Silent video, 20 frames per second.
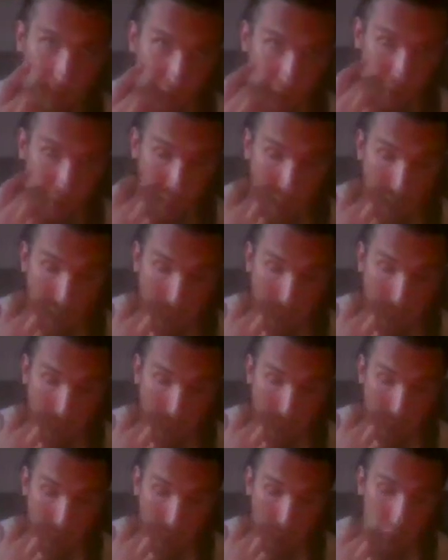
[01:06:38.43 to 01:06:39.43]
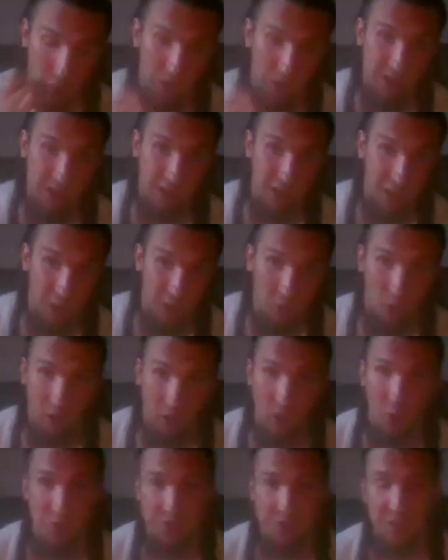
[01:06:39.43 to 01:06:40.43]
up Jonas again, who I know
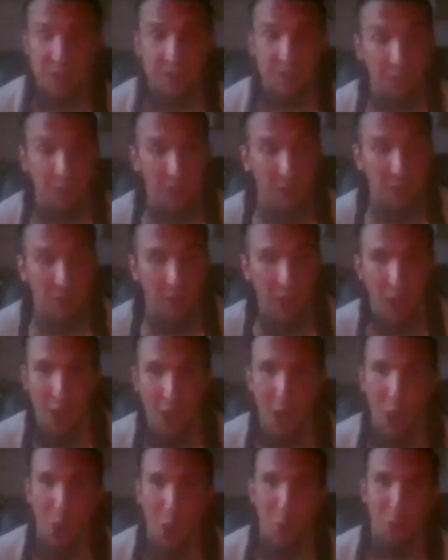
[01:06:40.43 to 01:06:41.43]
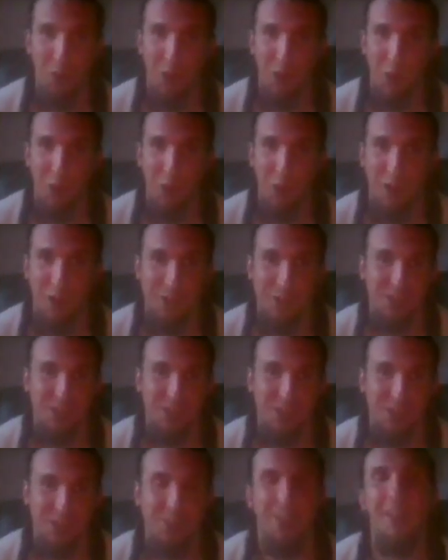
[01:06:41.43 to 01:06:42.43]
is listening. Hello, Jonas.
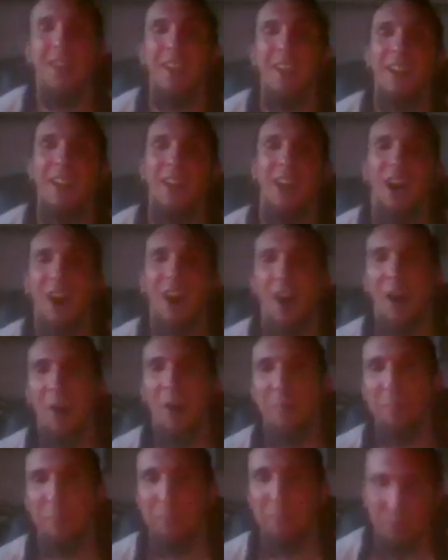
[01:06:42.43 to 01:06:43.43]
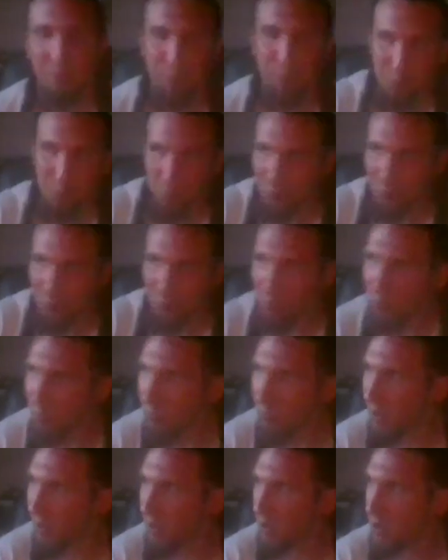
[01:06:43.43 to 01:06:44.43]
Um,
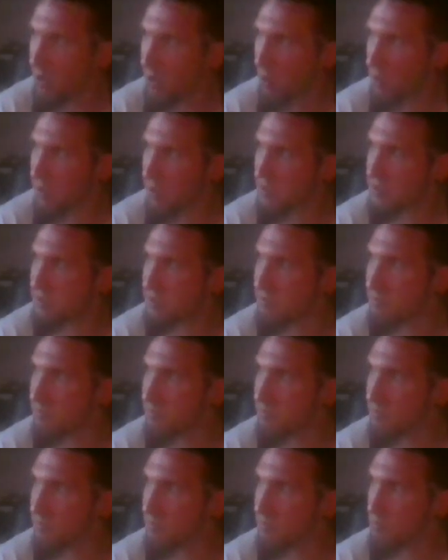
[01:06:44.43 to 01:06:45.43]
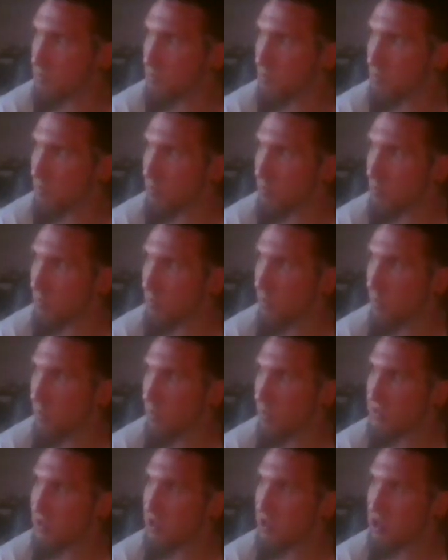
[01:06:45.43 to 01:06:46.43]
Jonas
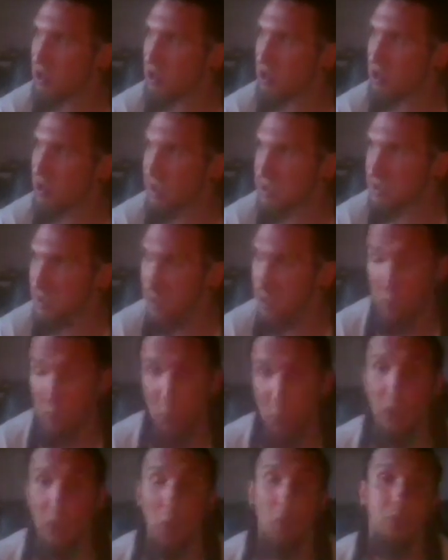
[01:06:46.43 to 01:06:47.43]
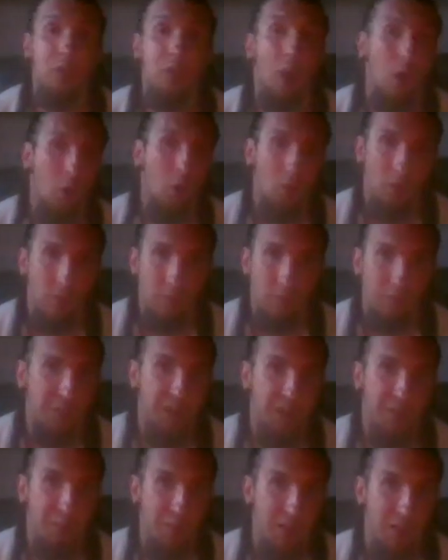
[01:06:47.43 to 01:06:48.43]
suggested, and we don't know, but
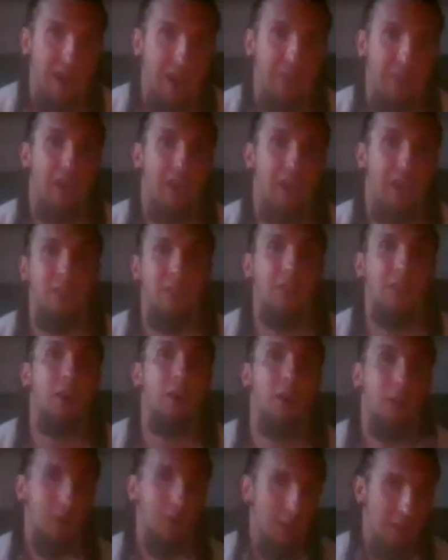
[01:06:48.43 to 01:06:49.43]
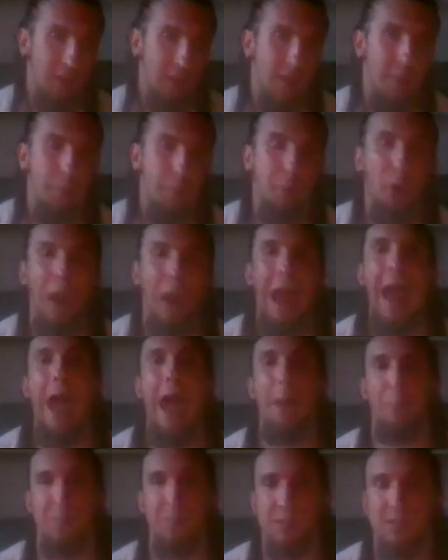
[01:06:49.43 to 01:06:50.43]
he he had the idea that
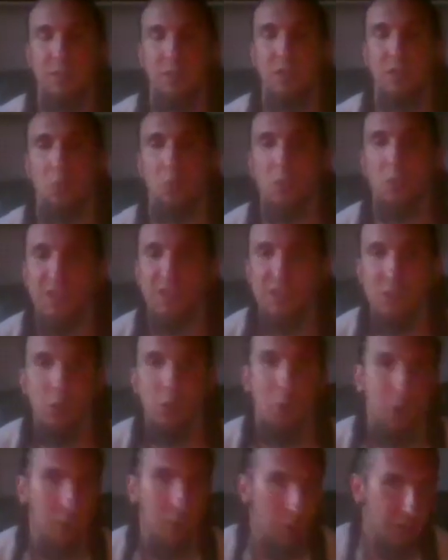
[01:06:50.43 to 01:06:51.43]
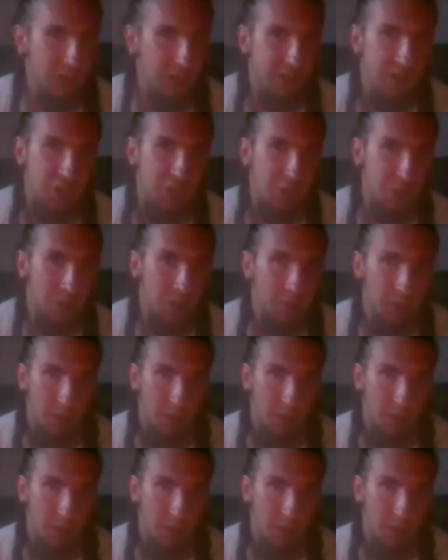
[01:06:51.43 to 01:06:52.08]
perhaps this was a studio decision